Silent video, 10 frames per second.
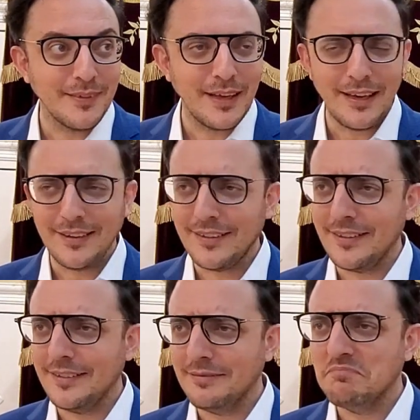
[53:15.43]
He
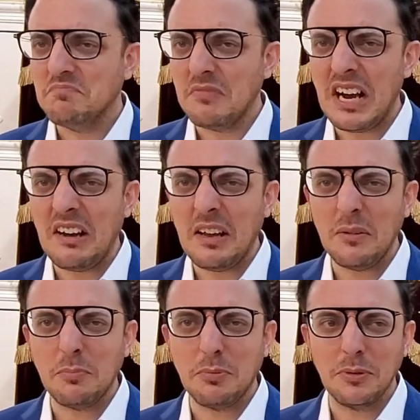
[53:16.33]
said, wow, that
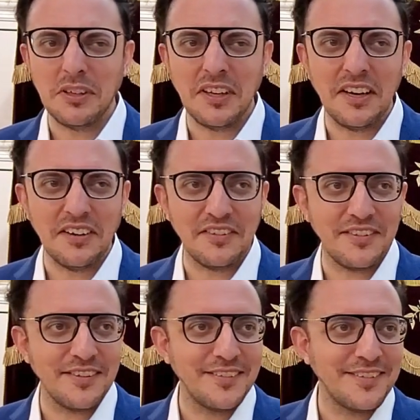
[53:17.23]
was brutally
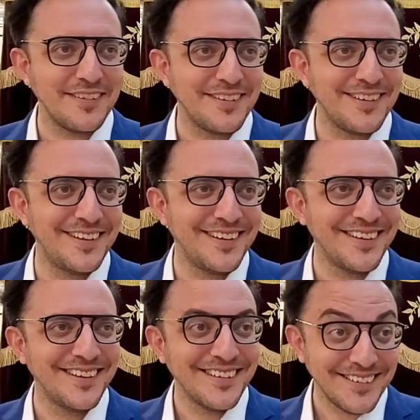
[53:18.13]
honest.
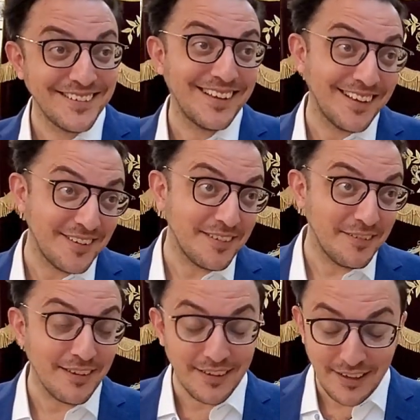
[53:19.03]
At least he
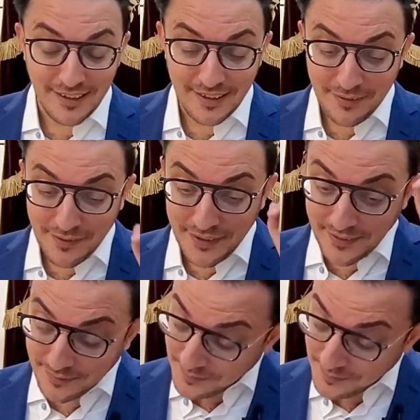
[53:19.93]
identified it.